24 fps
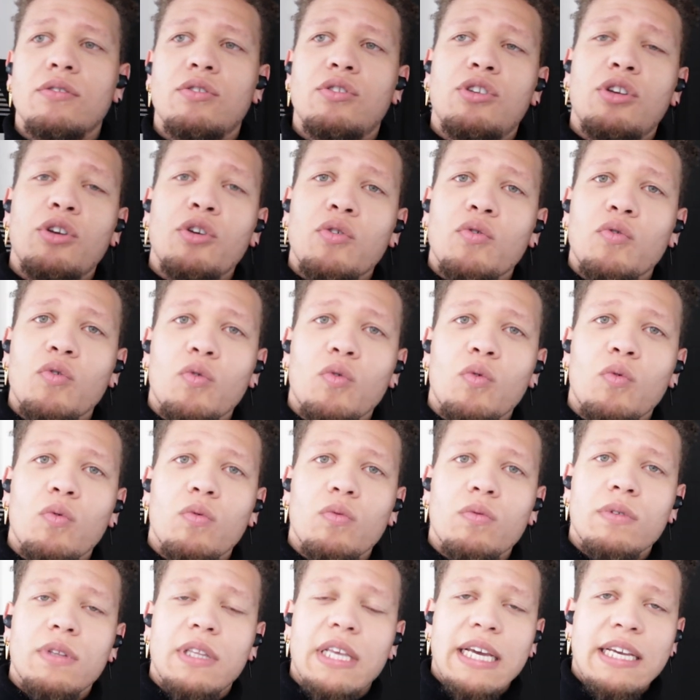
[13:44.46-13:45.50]

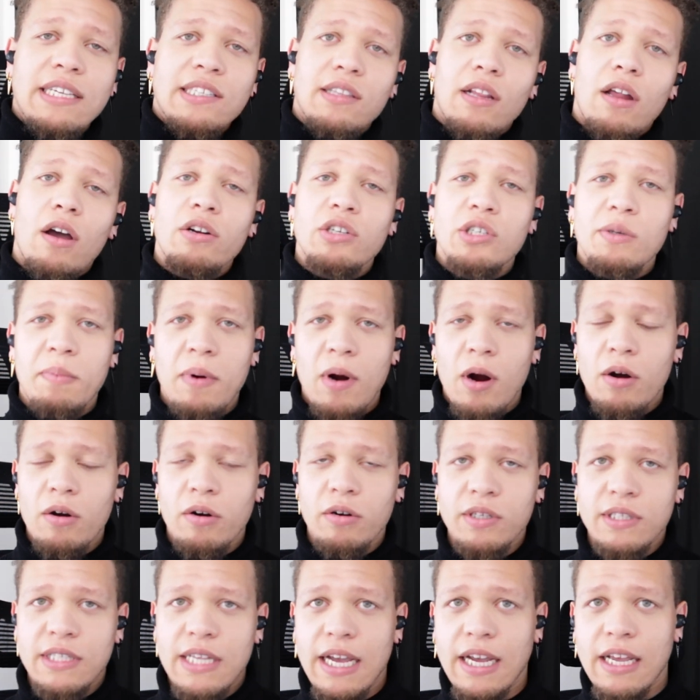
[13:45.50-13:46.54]
to these larger
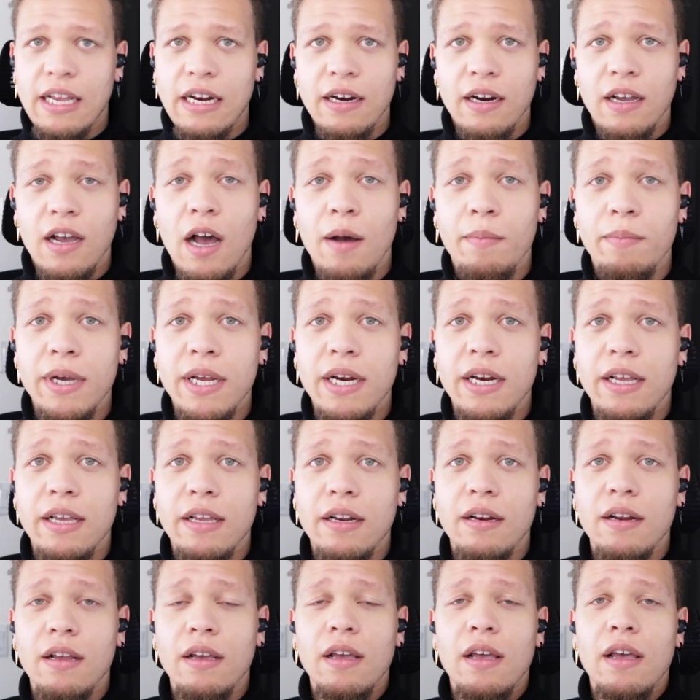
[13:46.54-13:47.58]
partners that can come in
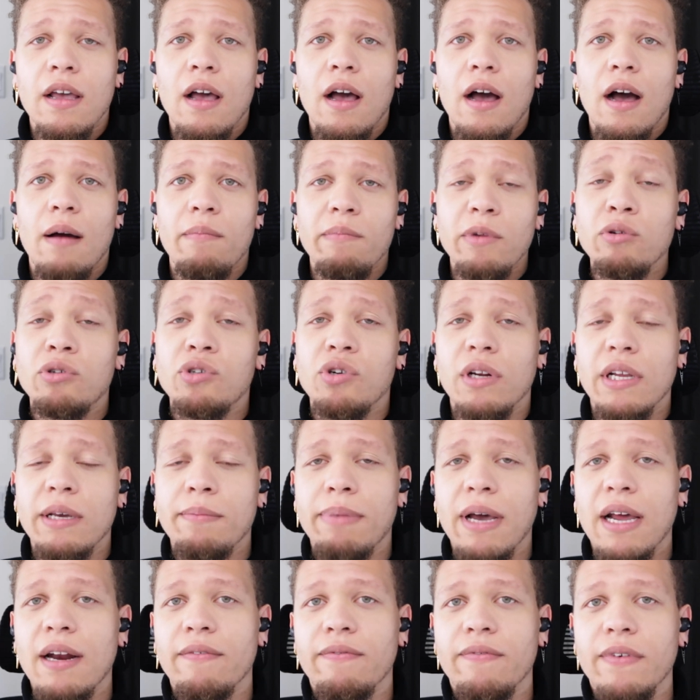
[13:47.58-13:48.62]
and mutually
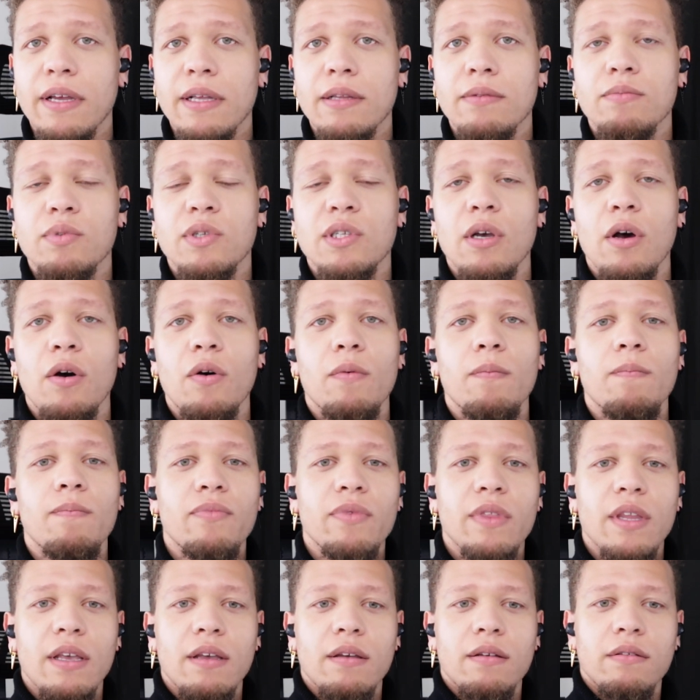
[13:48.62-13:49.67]
benefit. So
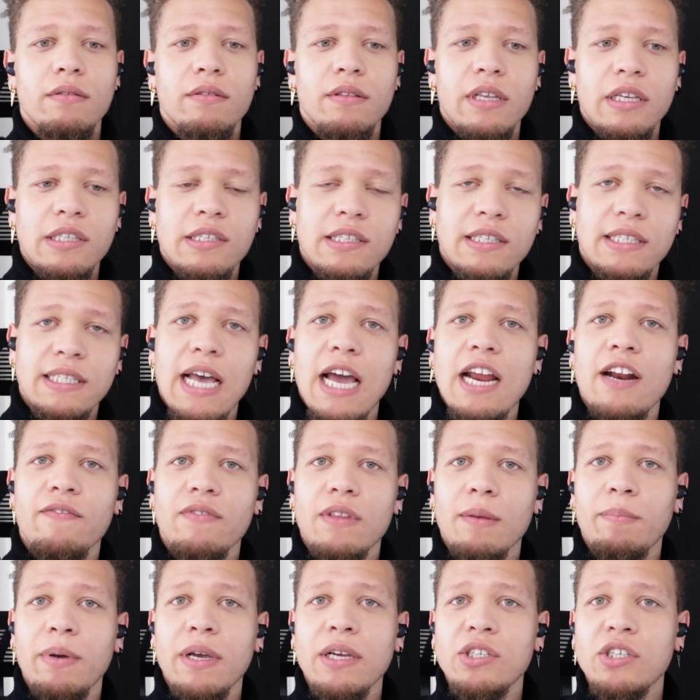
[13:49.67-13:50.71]
it's the side of
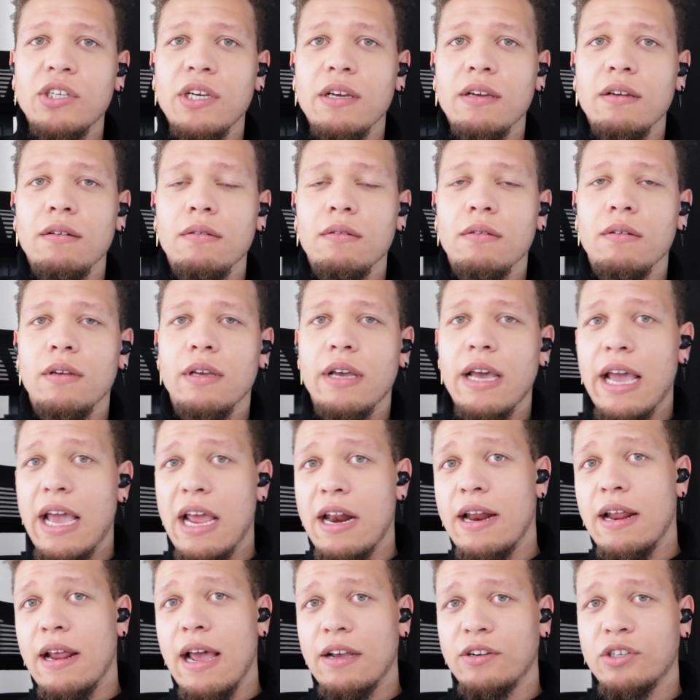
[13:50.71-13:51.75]
the pitching
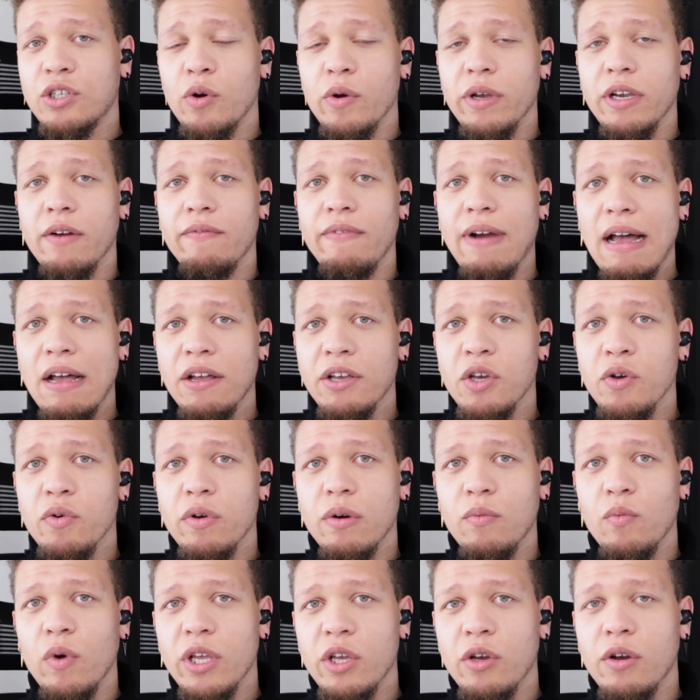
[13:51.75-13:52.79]
and showing your value
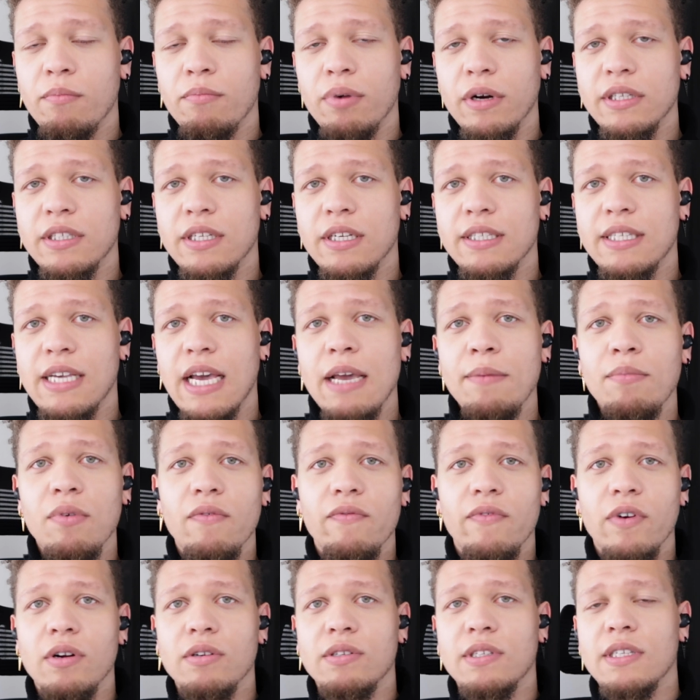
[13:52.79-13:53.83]
and what you can bring to the table
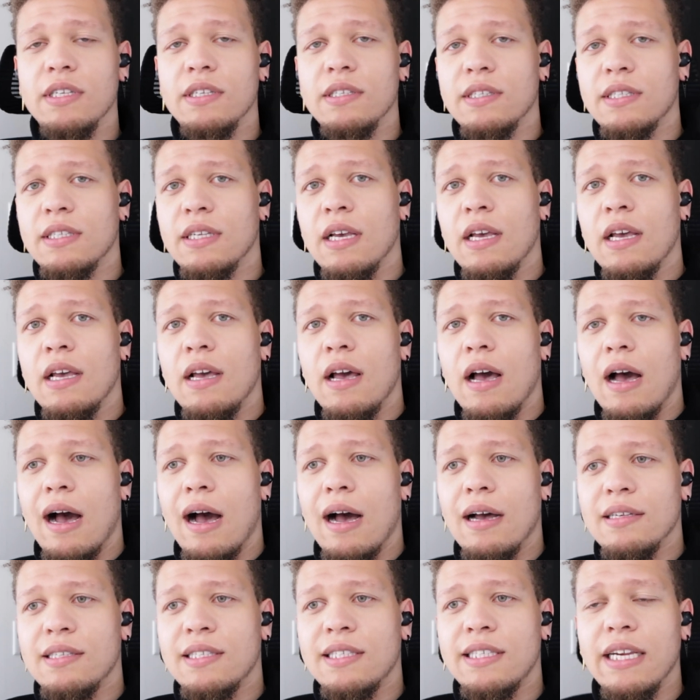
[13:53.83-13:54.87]
versus
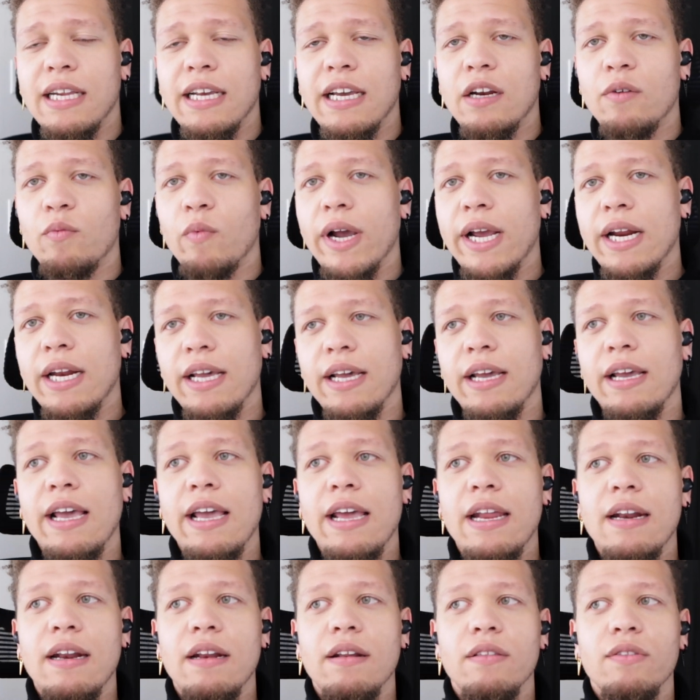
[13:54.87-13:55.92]
sitting and waiting.
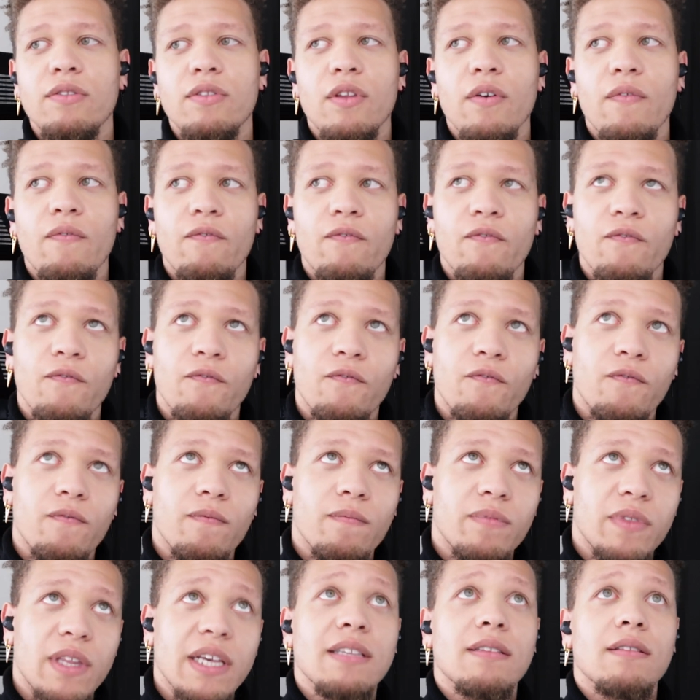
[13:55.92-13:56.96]
And
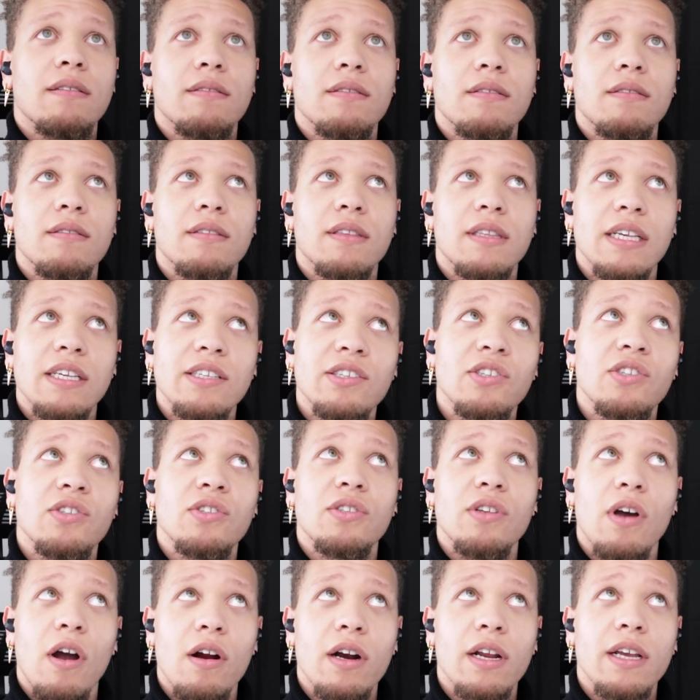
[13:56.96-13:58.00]
this
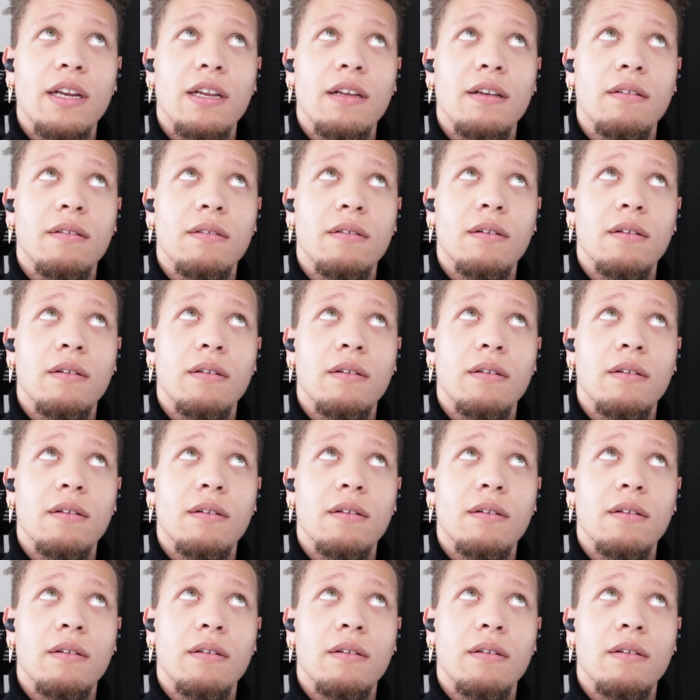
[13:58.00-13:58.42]
started